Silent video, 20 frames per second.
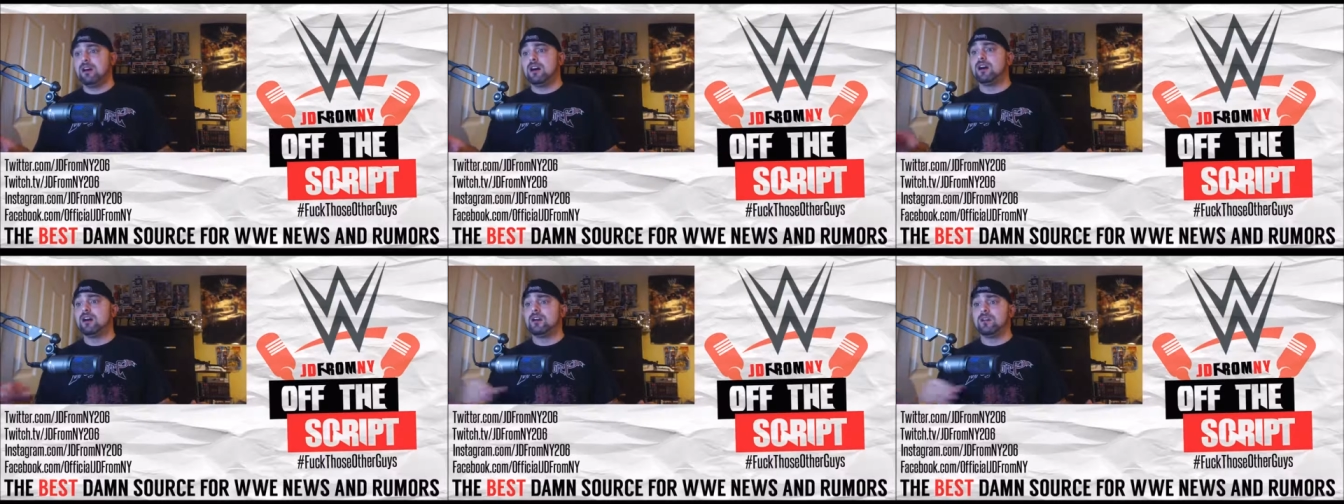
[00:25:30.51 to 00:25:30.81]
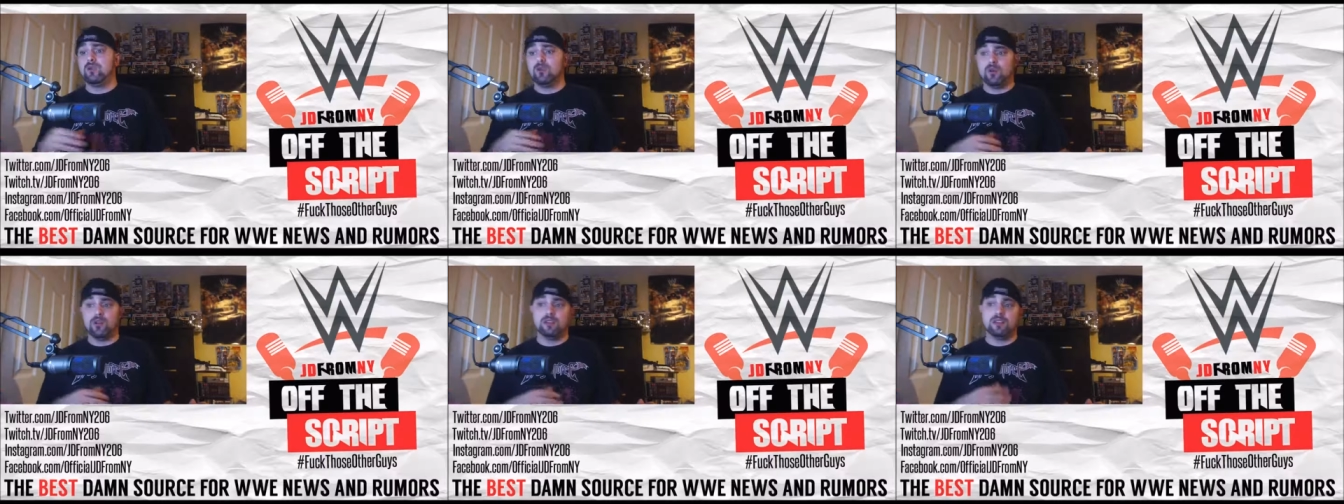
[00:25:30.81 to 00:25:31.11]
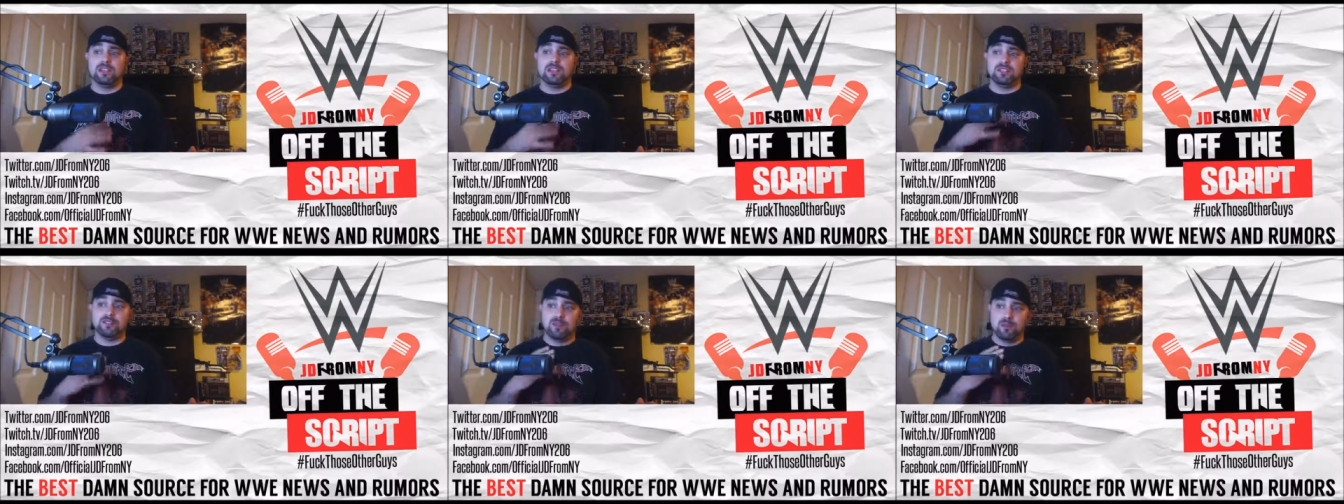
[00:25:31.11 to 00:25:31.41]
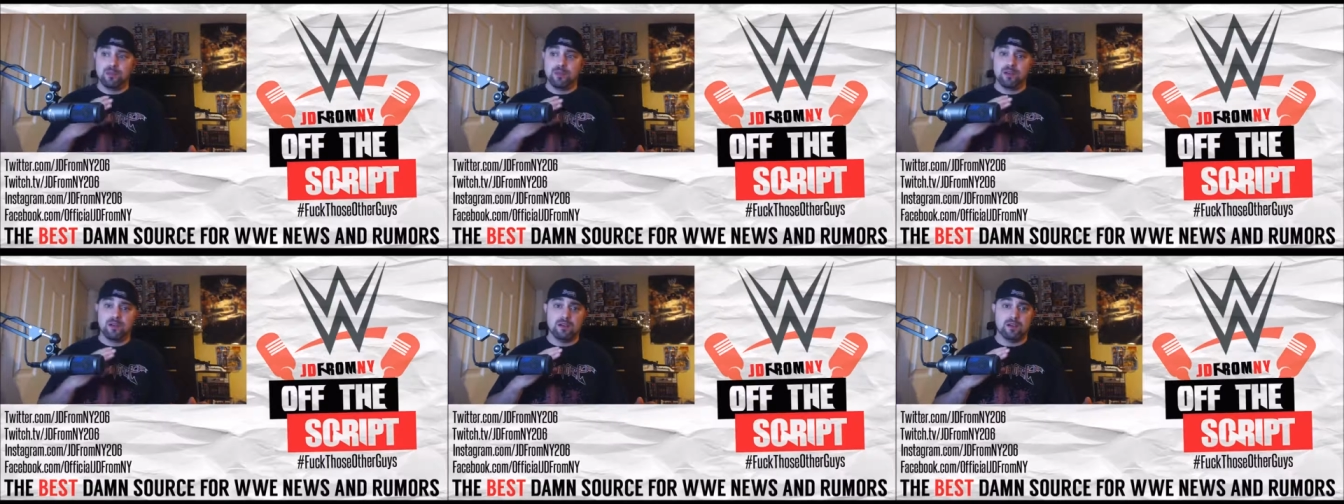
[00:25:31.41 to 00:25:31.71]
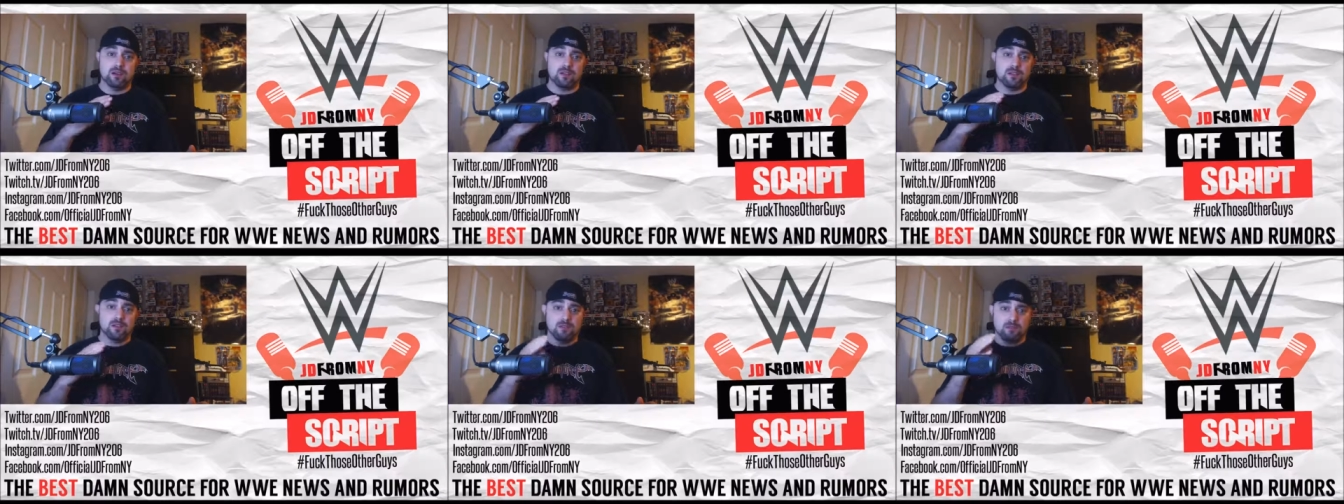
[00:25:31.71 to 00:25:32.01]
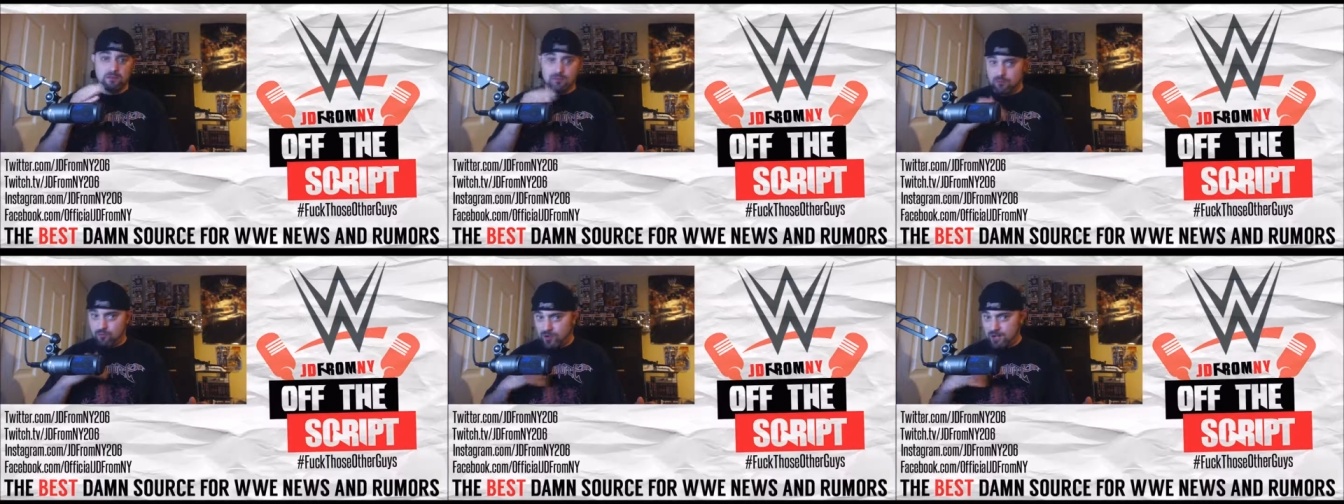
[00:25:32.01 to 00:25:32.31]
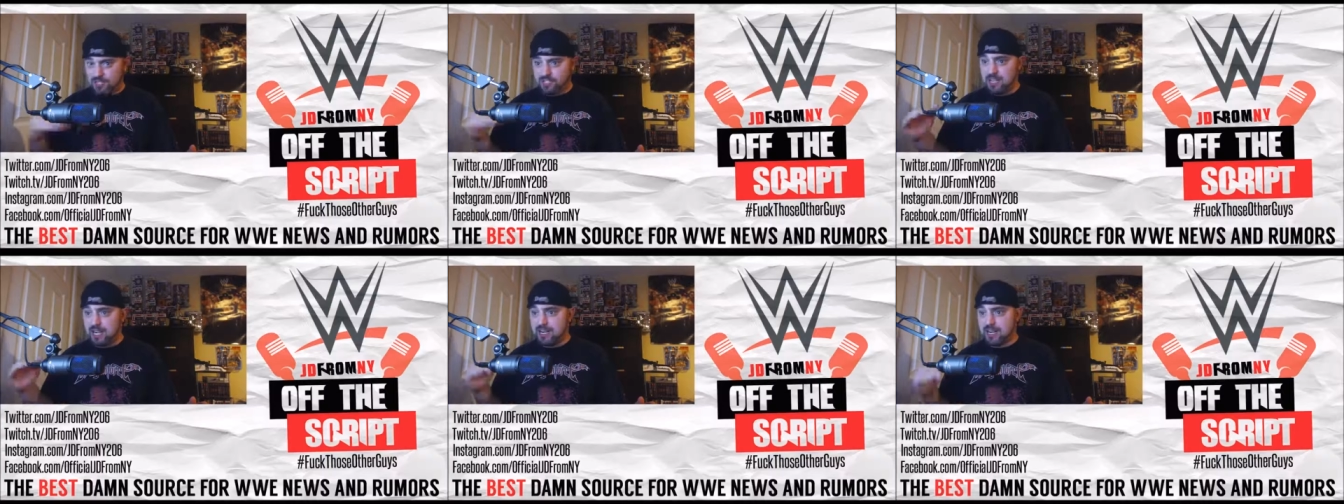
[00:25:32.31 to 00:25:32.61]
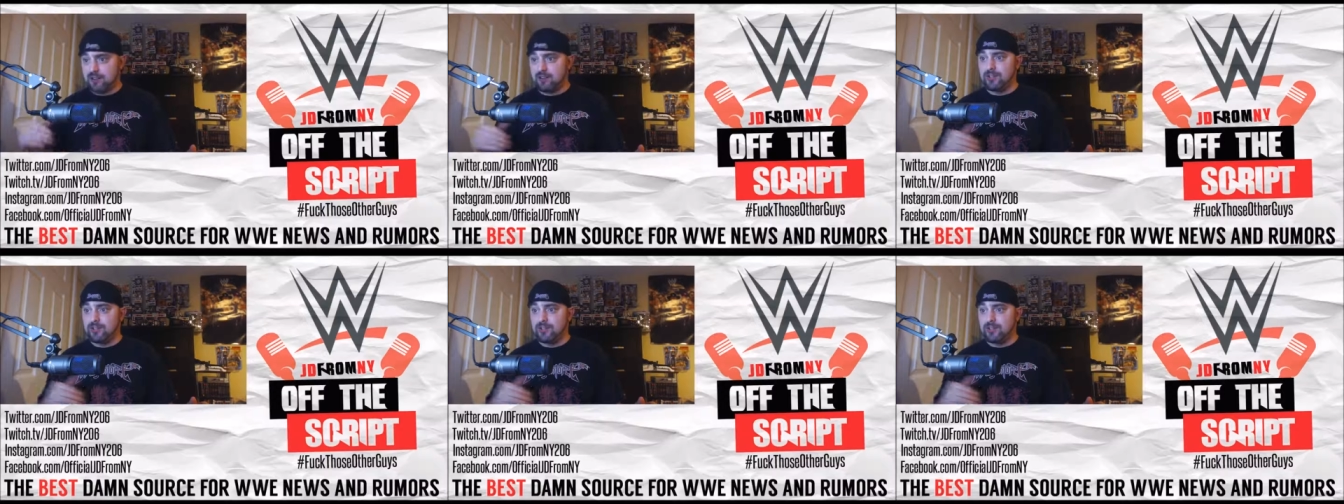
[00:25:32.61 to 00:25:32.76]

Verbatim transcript: uh, or, at least from the, the, the ringside